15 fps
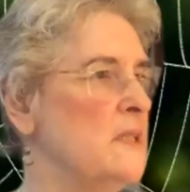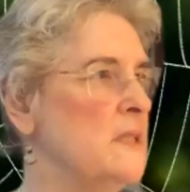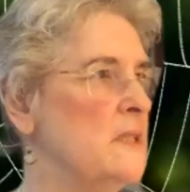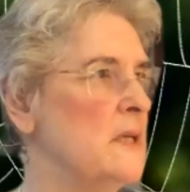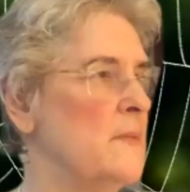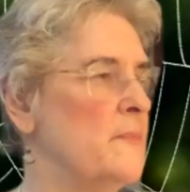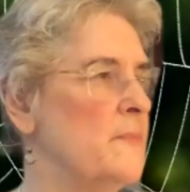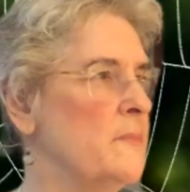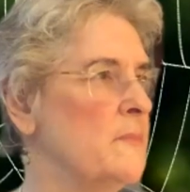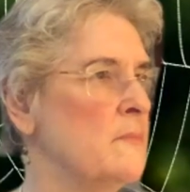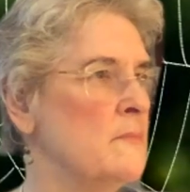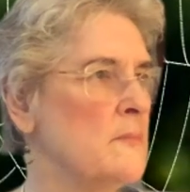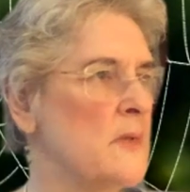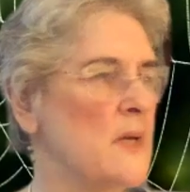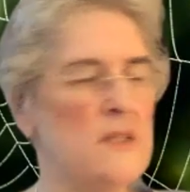a
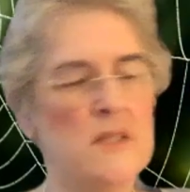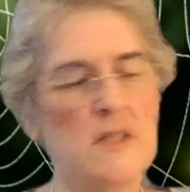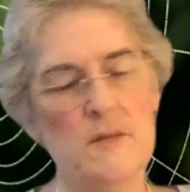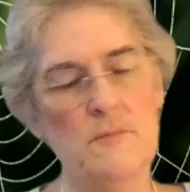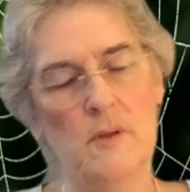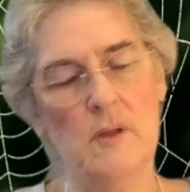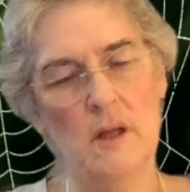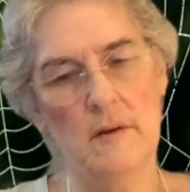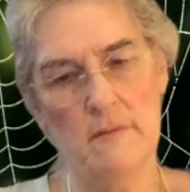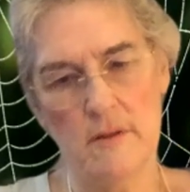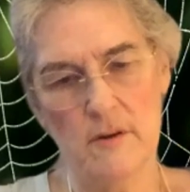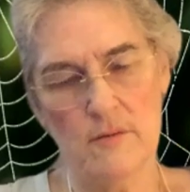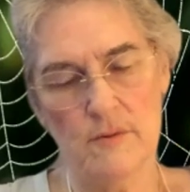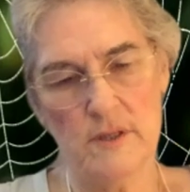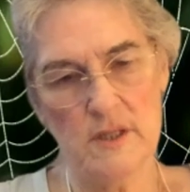symbol of
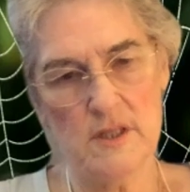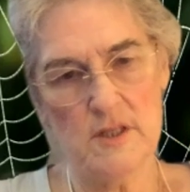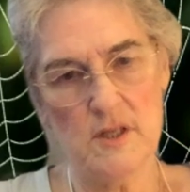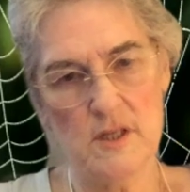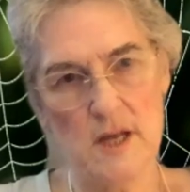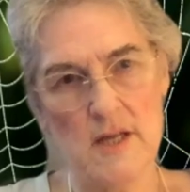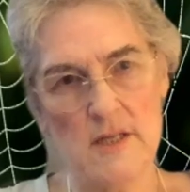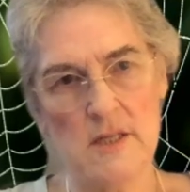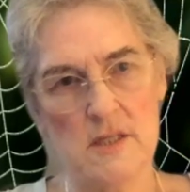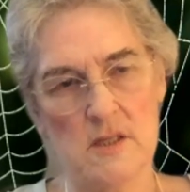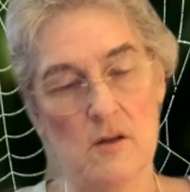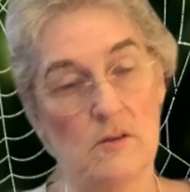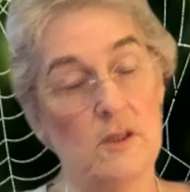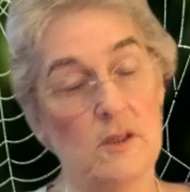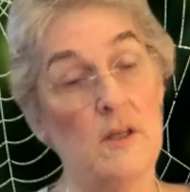their religion that's
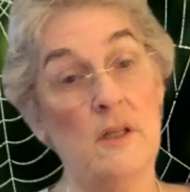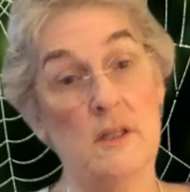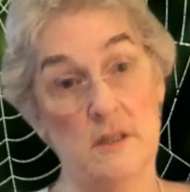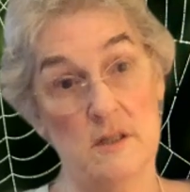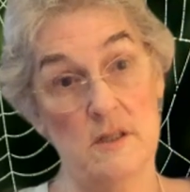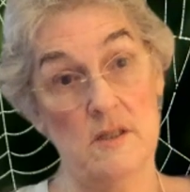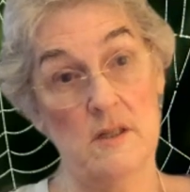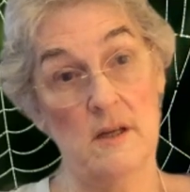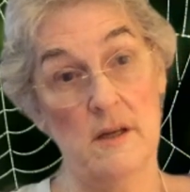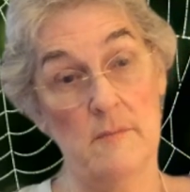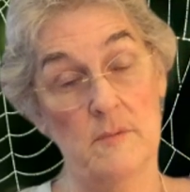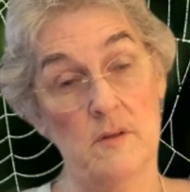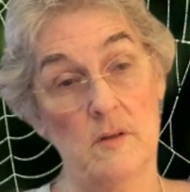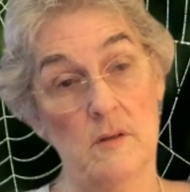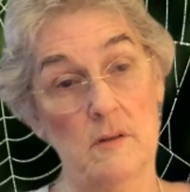only an inch in
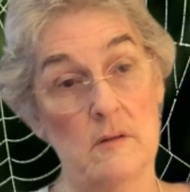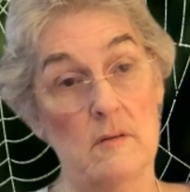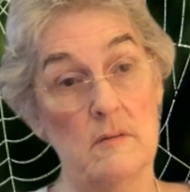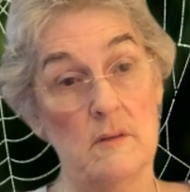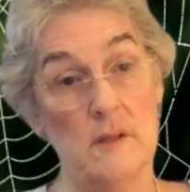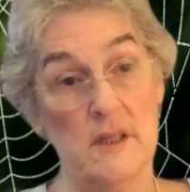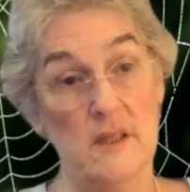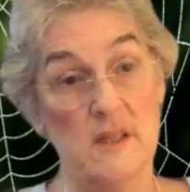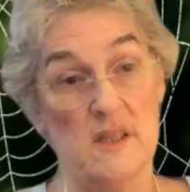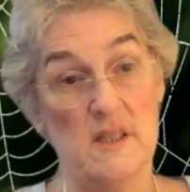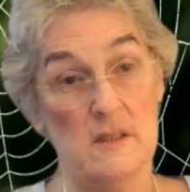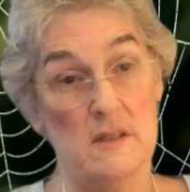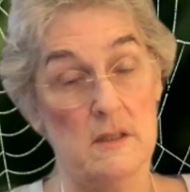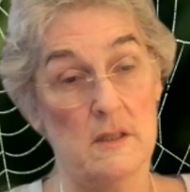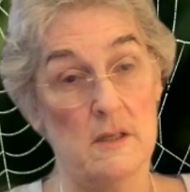diameter, like
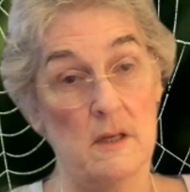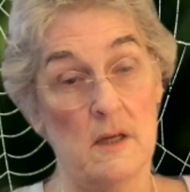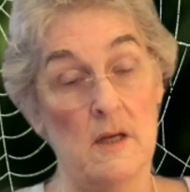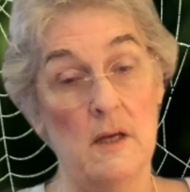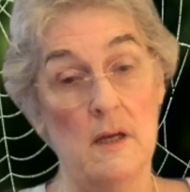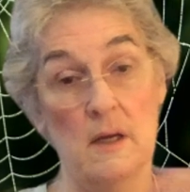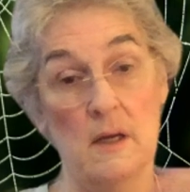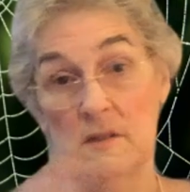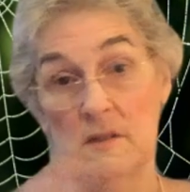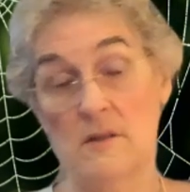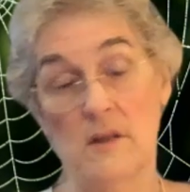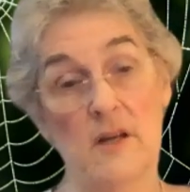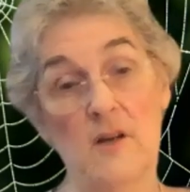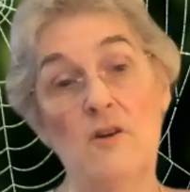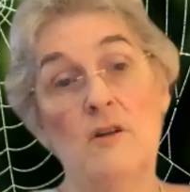this. So
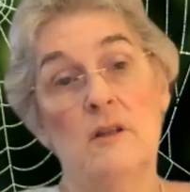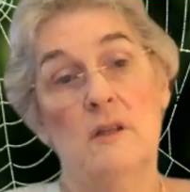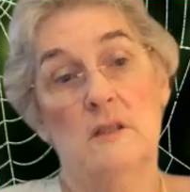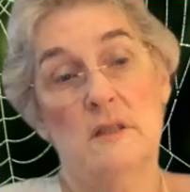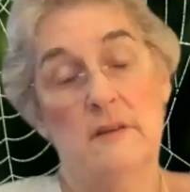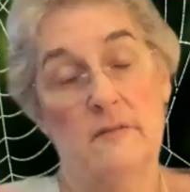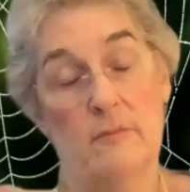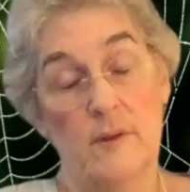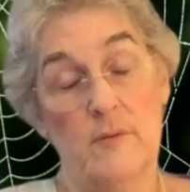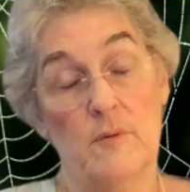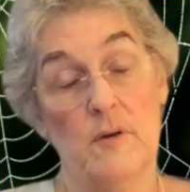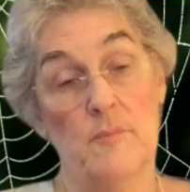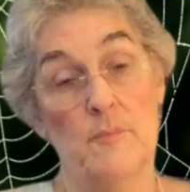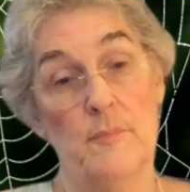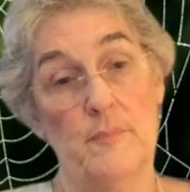they could conceivably
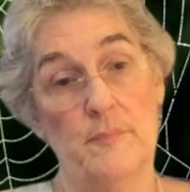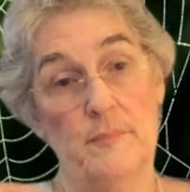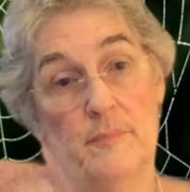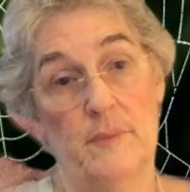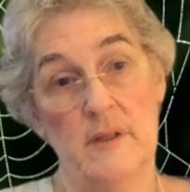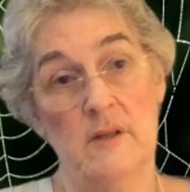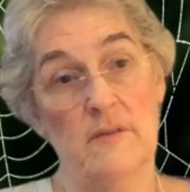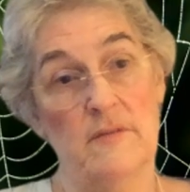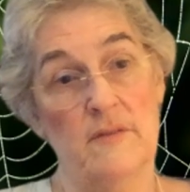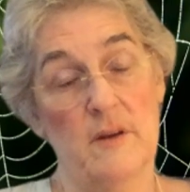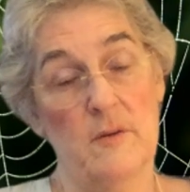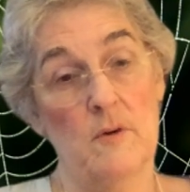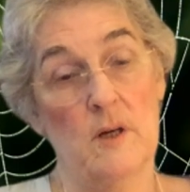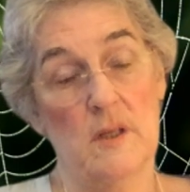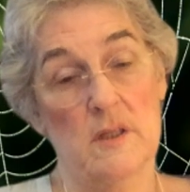wear pentacle if they
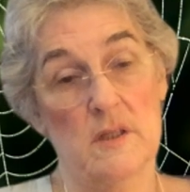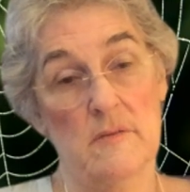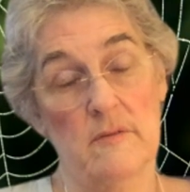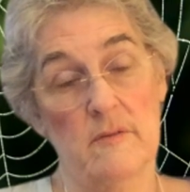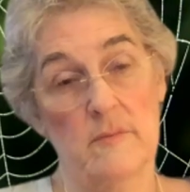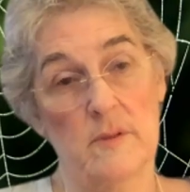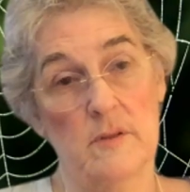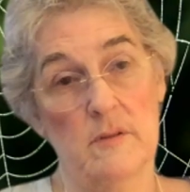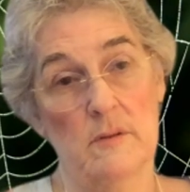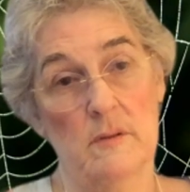wanted. Some of them do.